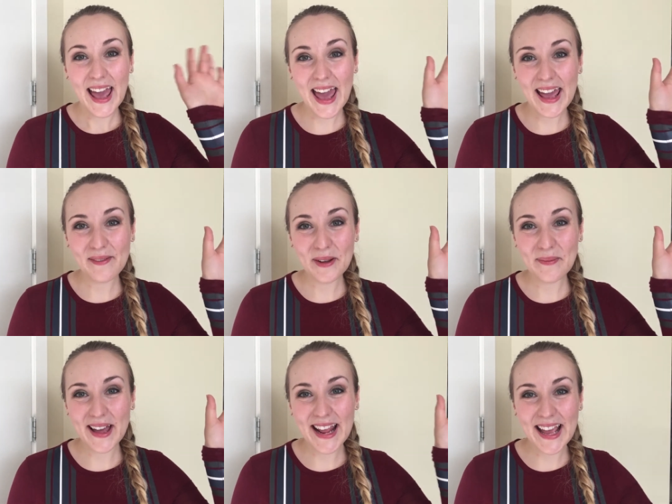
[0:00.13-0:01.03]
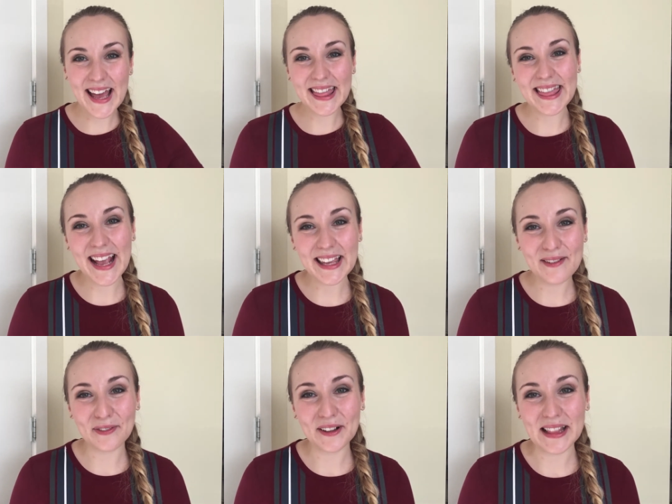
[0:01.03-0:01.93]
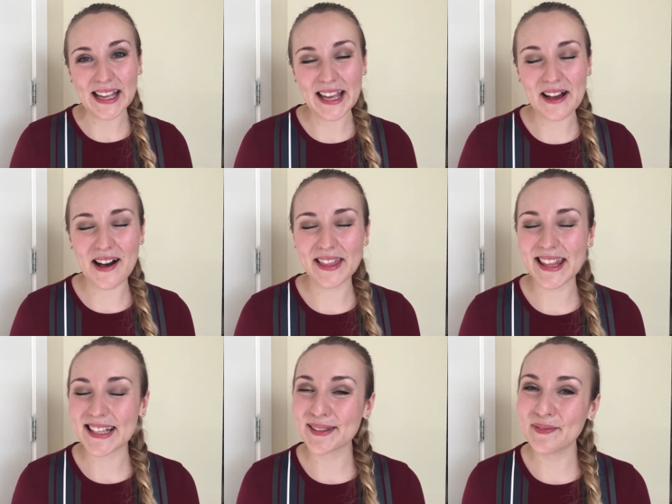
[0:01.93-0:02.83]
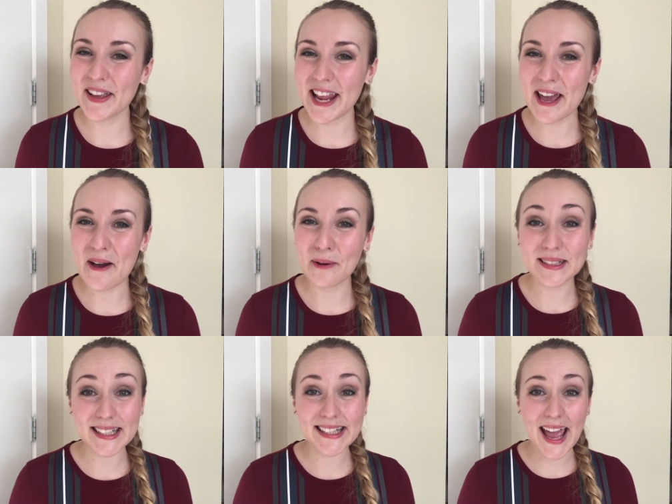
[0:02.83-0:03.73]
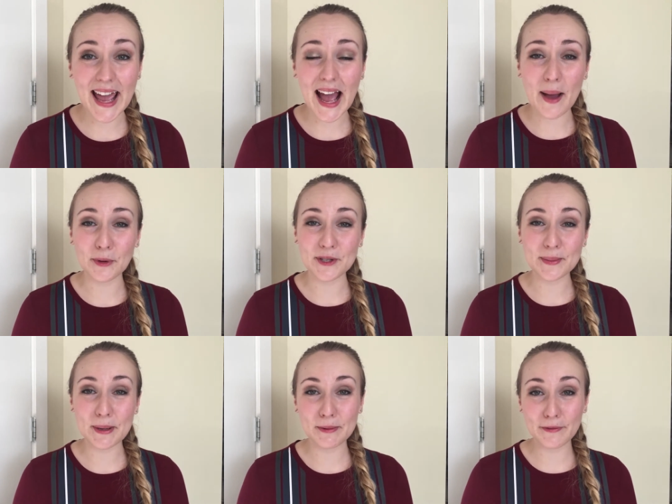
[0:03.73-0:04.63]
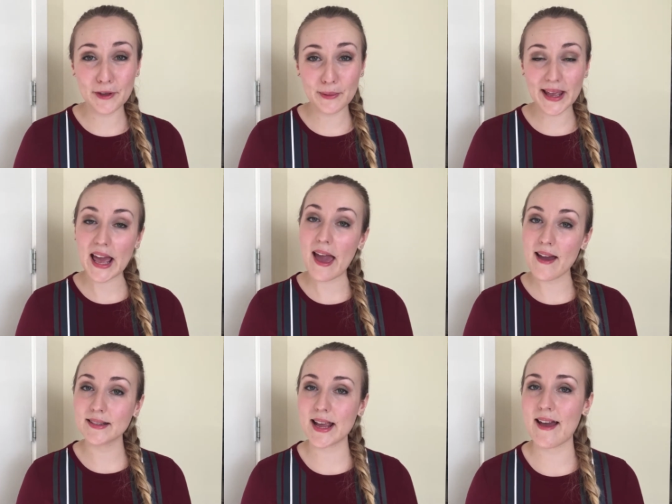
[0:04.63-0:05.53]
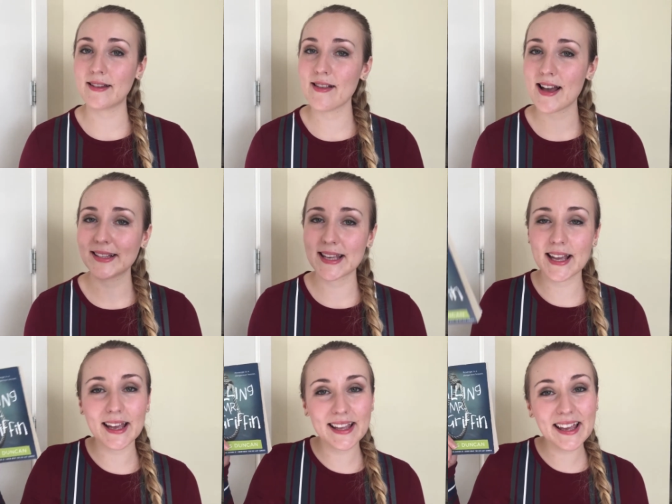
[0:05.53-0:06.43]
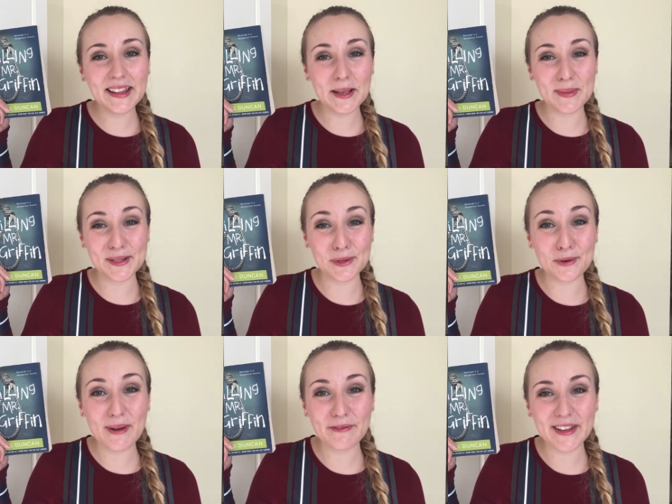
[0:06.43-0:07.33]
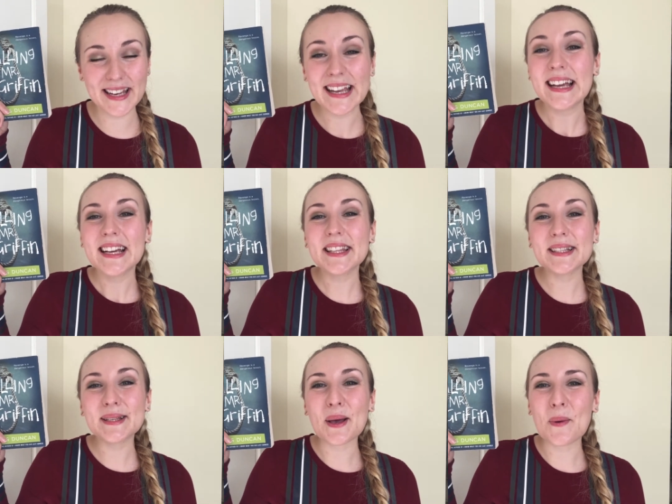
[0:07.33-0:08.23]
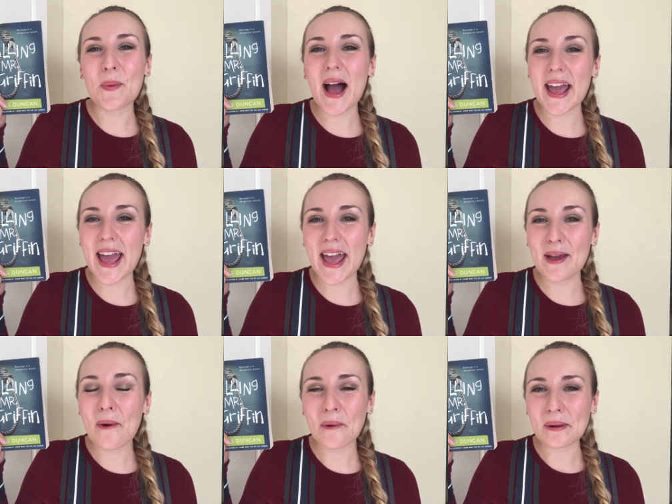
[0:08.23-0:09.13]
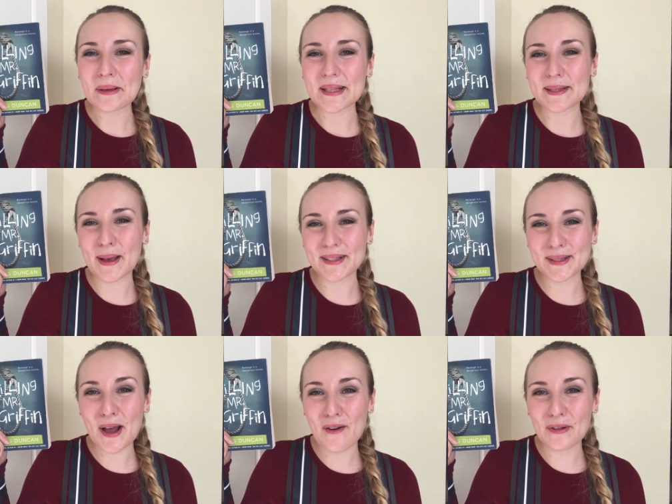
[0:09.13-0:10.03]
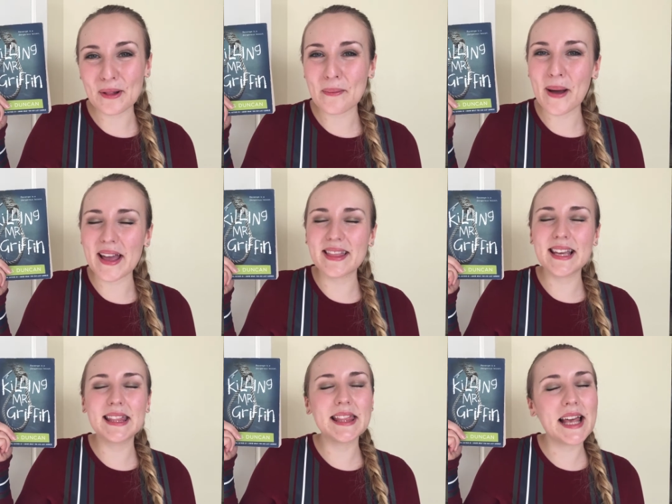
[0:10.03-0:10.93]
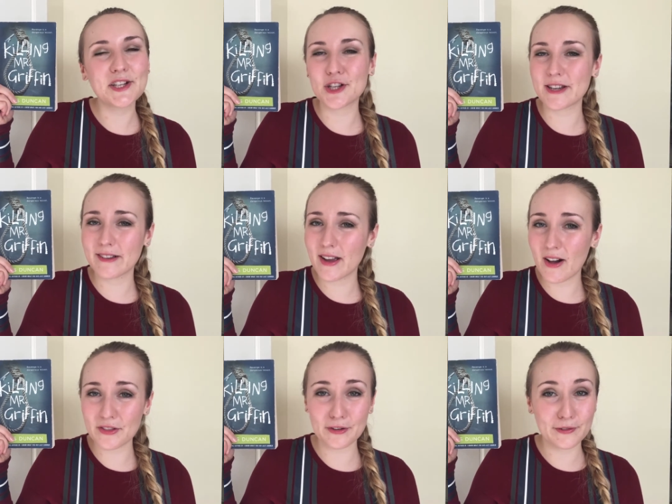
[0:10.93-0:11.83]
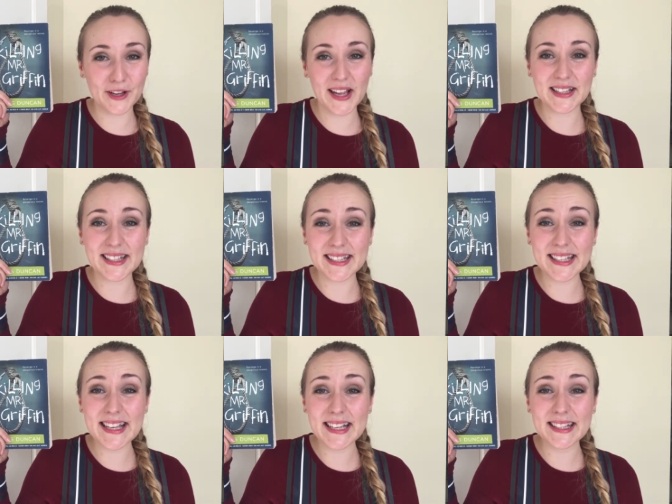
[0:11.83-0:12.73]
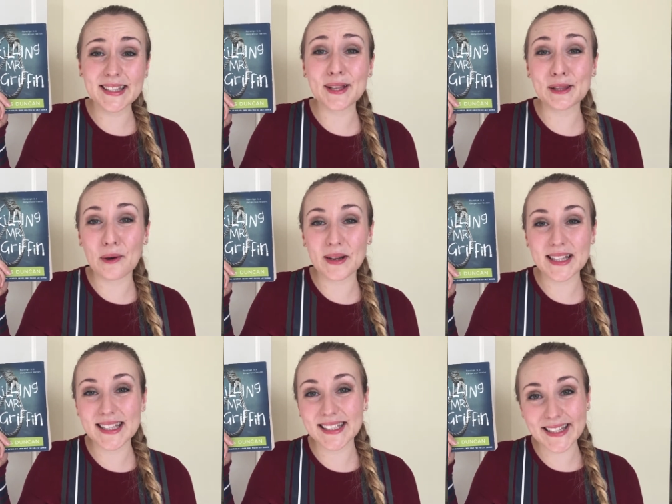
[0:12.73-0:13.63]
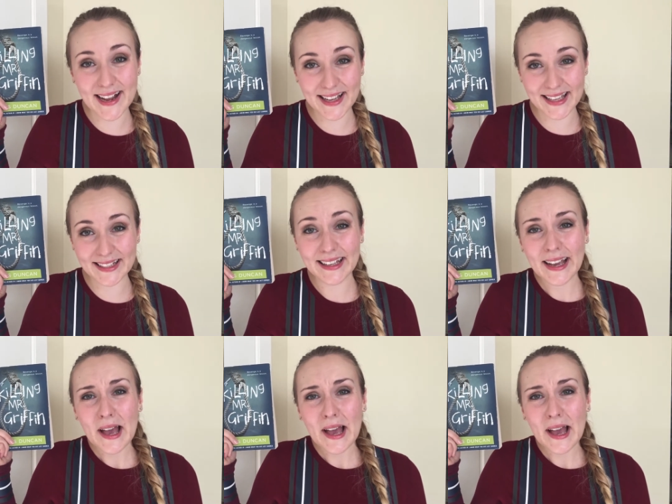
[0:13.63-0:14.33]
Hey everybody, thank you for clicking on this video. Today I'm going to be reviewing and analyzing Killing Mr. Griffin. This is a YA horror suspense novel by the legendary author for kids and teens, Lois Duncan.